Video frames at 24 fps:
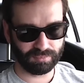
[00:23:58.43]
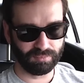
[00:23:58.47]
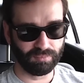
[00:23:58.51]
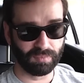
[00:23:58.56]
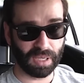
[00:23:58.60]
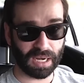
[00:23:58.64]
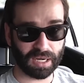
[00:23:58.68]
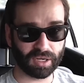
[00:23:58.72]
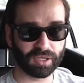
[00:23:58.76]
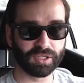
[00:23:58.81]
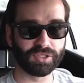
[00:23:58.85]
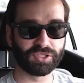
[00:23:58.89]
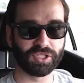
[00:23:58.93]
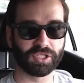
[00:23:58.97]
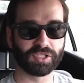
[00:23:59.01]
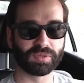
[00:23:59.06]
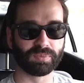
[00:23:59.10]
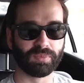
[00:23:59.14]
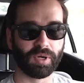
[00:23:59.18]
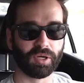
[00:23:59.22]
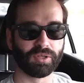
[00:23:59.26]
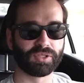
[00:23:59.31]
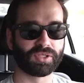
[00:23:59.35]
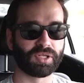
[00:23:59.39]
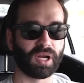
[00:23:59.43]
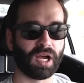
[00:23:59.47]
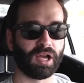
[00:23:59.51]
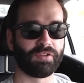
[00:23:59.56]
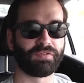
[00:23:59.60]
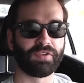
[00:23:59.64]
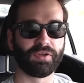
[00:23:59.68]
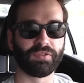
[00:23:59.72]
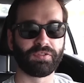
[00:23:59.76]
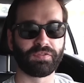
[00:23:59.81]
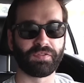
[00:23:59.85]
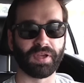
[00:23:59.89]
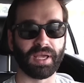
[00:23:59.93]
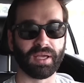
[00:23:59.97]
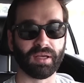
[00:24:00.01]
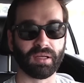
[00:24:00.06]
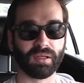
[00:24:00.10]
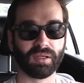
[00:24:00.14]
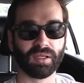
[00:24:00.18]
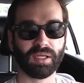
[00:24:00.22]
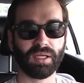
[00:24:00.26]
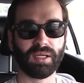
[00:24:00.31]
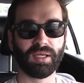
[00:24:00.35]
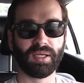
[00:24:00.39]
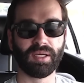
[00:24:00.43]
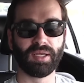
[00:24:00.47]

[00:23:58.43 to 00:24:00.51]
marriages most often fail